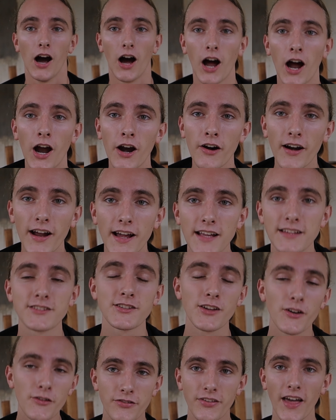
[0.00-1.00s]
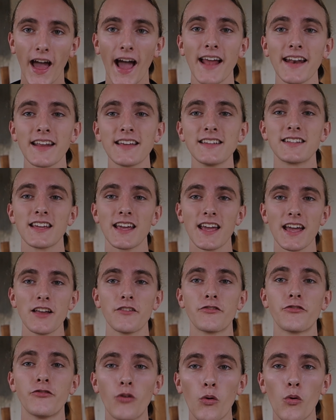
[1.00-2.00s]
All right, so that is
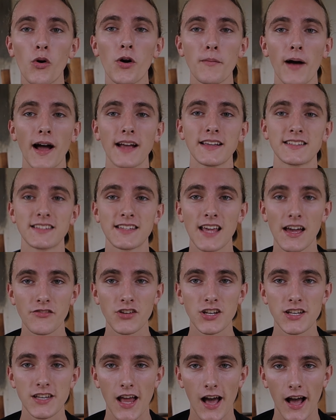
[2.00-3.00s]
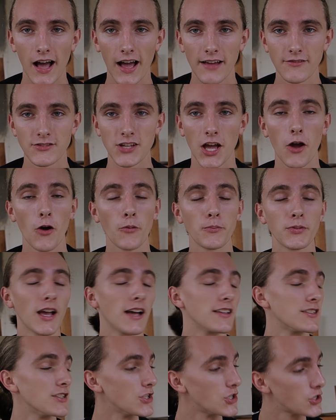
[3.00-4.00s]
it for my 7 knives. I hope you
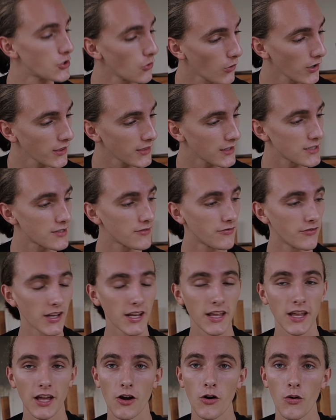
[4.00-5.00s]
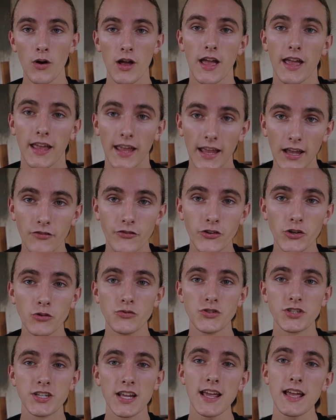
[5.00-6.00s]
guys enjoyed this video. If
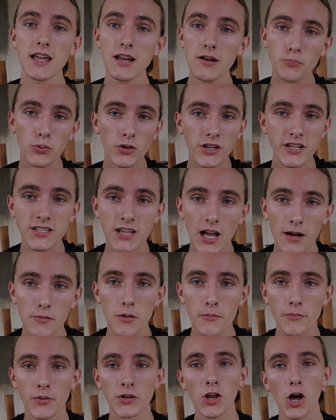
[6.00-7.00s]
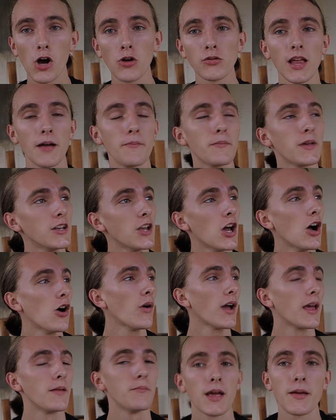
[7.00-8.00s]
you did, please comment below, let me
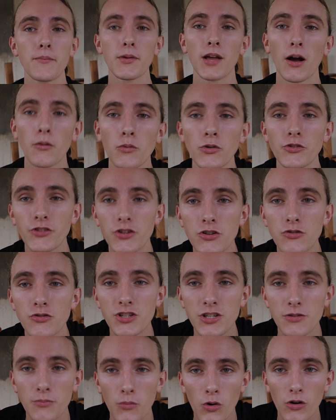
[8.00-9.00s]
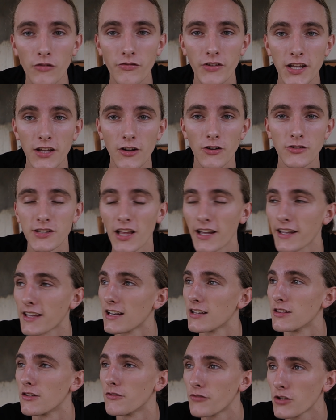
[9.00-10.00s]
know, and maybe I will do some more videos like
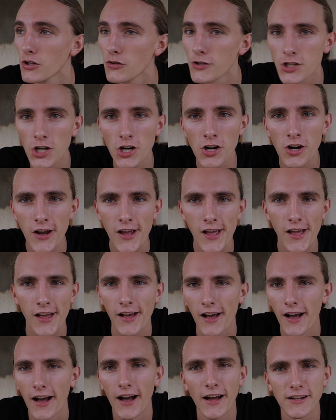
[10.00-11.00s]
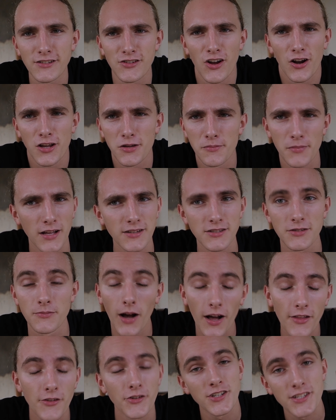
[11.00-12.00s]
it in the future, talking about some
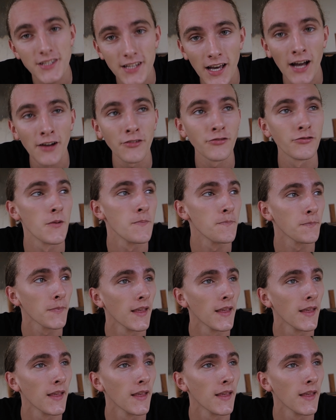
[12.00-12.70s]
other stuff.